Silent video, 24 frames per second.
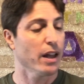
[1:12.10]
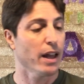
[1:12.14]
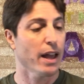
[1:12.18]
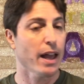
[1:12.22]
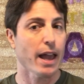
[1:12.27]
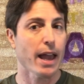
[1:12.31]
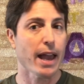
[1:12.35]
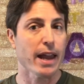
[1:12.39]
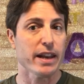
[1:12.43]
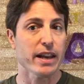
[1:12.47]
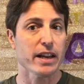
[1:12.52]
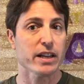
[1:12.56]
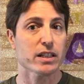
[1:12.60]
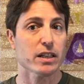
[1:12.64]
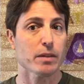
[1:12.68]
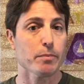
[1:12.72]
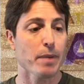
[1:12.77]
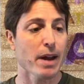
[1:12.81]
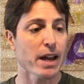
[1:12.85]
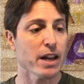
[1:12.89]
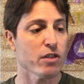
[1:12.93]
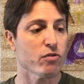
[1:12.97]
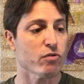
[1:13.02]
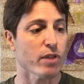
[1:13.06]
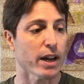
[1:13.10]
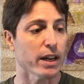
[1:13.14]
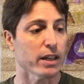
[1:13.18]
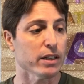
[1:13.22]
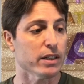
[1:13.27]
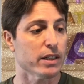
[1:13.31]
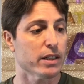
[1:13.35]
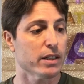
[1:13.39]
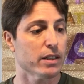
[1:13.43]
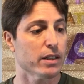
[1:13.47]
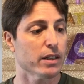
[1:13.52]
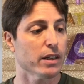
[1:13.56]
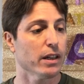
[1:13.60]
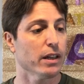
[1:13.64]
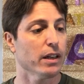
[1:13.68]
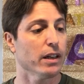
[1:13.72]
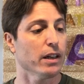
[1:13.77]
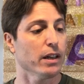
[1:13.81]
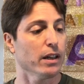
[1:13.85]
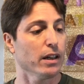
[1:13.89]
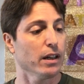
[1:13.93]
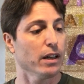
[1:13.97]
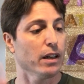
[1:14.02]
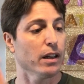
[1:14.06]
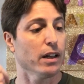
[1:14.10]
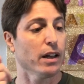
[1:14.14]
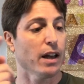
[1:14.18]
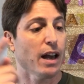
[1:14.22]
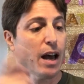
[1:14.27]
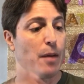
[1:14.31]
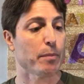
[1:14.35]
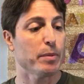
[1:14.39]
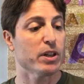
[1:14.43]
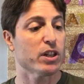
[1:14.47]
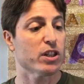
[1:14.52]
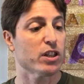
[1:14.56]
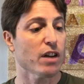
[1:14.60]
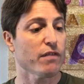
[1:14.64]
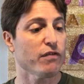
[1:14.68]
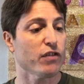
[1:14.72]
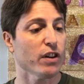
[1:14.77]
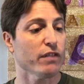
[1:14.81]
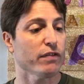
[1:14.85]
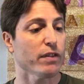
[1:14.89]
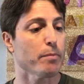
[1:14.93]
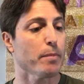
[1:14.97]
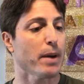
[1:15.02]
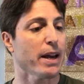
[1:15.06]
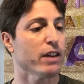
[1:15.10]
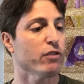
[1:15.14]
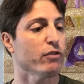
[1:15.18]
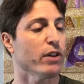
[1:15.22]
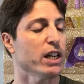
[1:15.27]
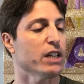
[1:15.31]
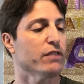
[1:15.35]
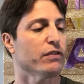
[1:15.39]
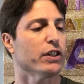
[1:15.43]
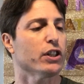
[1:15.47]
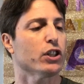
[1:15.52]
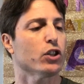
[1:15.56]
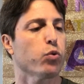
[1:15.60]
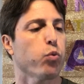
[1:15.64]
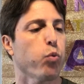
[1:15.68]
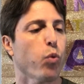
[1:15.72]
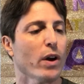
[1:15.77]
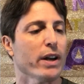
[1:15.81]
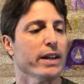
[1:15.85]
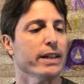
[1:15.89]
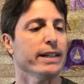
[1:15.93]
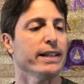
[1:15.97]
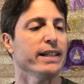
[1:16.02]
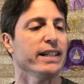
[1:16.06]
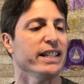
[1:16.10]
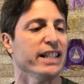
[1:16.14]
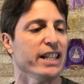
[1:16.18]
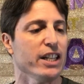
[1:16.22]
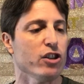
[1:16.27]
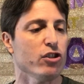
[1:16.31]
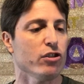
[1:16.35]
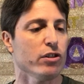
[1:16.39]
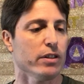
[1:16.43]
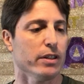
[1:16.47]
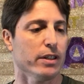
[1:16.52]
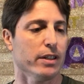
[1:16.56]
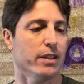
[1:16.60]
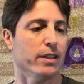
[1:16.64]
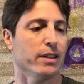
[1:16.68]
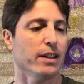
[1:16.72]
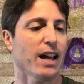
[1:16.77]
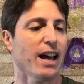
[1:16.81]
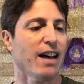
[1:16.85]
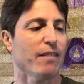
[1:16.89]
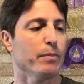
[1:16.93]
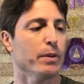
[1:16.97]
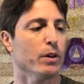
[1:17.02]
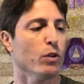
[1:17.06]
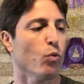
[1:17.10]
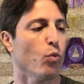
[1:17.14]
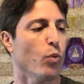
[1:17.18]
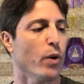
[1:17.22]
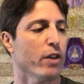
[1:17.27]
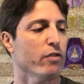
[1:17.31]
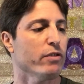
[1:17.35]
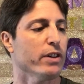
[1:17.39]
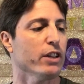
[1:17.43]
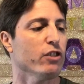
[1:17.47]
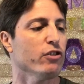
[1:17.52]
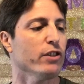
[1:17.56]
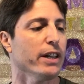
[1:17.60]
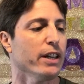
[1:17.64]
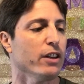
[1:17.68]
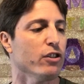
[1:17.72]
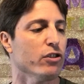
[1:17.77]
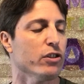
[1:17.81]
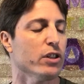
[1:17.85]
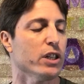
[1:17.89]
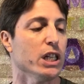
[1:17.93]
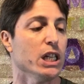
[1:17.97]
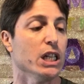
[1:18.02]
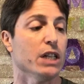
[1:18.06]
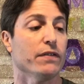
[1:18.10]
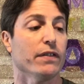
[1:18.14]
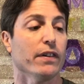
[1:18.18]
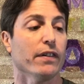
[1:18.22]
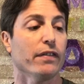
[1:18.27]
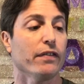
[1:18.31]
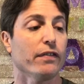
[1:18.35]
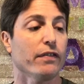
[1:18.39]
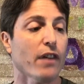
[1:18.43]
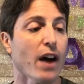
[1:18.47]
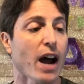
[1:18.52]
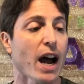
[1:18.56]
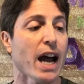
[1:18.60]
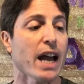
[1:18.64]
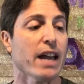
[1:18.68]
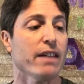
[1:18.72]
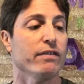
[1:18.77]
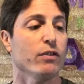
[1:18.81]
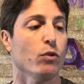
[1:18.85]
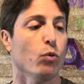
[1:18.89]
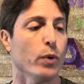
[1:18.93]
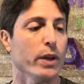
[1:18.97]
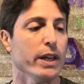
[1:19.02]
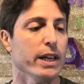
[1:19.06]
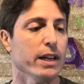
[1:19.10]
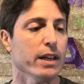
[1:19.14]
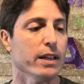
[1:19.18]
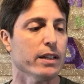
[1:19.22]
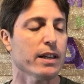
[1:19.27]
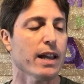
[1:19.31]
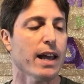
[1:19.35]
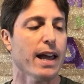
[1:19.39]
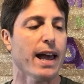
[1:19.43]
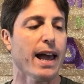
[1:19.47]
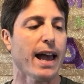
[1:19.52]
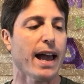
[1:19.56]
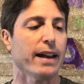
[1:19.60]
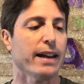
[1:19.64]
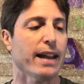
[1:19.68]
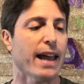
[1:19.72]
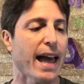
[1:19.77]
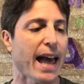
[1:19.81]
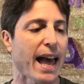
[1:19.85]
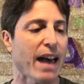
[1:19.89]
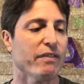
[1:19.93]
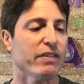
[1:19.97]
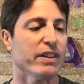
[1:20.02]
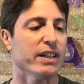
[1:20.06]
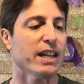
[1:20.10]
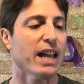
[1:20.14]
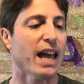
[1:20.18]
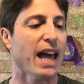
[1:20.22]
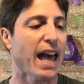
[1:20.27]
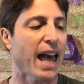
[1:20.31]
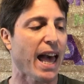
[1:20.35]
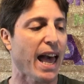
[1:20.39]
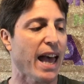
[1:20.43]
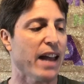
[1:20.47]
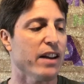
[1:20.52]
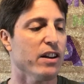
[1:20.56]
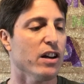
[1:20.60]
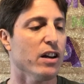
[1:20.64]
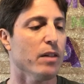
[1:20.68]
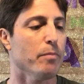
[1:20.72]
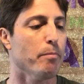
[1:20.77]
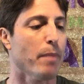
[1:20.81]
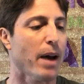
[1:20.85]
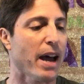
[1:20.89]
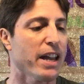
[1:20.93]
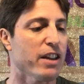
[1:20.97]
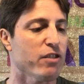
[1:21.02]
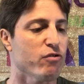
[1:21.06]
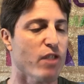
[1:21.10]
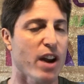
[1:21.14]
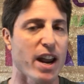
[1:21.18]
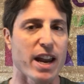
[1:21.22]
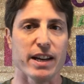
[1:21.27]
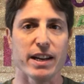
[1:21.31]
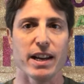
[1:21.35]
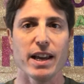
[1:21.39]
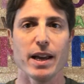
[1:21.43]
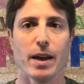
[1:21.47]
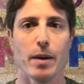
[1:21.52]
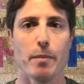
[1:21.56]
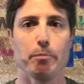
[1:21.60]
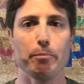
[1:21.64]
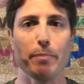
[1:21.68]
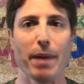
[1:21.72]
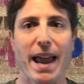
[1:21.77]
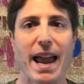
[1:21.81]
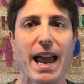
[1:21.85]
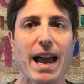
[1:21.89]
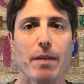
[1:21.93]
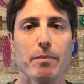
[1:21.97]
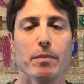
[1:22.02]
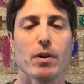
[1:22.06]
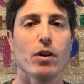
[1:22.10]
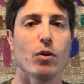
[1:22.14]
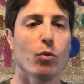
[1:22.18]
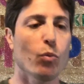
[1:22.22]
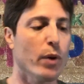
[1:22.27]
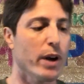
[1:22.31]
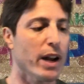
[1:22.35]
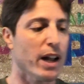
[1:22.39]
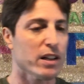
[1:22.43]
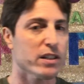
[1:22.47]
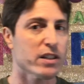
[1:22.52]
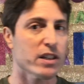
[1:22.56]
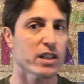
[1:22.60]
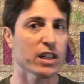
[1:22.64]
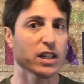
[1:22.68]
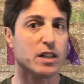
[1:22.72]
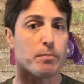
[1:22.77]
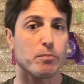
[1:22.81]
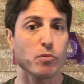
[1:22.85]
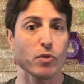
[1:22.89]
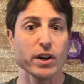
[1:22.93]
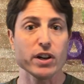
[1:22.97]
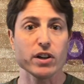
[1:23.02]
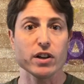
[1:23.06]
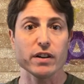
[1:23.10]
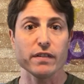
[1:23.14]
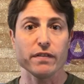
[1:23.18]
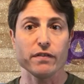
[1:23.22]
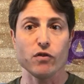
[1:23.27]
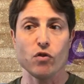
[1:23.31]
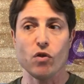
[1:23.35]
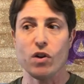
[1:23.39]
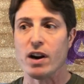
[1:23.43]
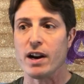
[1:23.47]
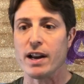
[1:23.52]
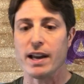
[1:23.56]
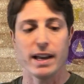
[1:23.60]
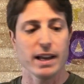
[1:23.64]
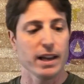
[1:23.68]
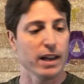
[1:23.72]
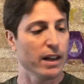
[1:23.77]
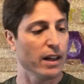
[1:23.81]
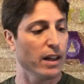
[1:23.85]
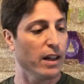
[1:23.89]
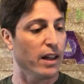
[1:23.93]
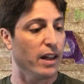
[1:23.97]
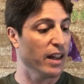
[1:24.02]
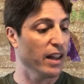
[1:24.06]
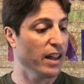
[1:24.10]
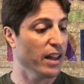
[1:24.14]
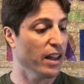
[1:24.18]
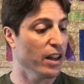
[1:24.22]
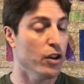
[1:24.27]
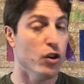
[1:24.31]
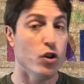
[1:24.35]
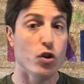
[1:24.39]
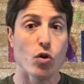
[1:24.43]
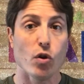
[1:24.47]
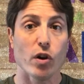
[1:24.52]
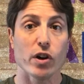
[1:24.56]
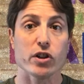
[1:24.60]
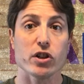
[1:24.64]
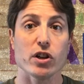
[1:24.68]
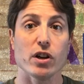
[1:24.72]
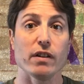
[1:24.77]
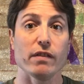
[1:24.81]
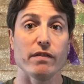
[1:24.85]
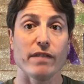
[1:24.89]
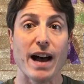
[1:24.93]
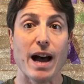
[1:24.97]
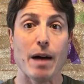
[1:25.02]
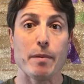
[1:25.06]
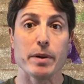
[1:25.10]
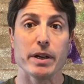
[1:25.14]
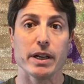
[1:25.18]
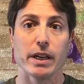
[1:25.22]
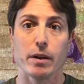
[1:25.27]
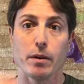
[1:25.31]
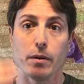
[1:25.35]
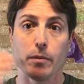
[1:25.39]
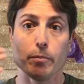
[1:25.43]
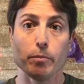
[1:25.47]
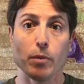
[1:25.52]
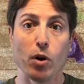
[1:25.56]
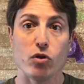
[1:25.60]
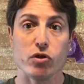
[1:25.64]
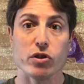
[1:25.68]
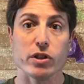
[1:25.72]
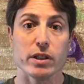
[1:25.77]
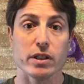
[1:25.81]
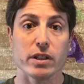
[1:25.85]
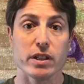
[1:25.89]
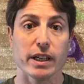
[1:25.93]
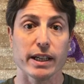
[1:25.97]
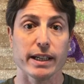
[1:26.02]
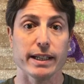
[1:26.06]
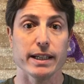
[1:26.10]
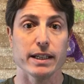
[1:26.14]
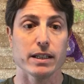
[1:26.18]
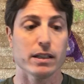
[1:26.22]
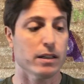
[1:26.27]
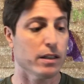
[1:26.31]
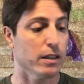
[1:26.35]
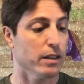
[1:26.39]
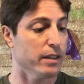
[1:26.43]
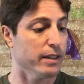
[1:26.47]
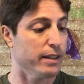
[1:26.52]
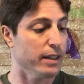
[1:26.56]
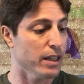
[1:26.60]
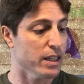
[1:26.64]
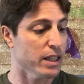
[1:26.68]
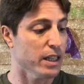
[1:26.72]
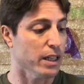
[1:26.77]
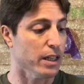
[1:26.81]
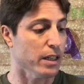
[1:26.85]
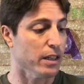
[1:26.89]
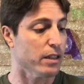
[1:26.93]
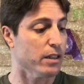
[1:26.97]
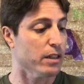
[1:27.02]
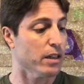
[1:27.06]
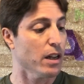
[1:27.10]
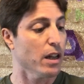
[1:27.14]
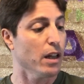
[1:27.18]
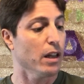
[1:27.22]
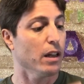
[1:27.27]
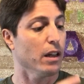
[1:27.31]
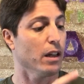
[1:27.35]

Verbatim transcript: Headaches and migraines. I've been suffering from migraines for twenty years. I've been wearing your ear seeds for five weeks and haven't had a migraine. Bam! What else is this point good for? Nausea, vomiting, motion sickness, dizziness.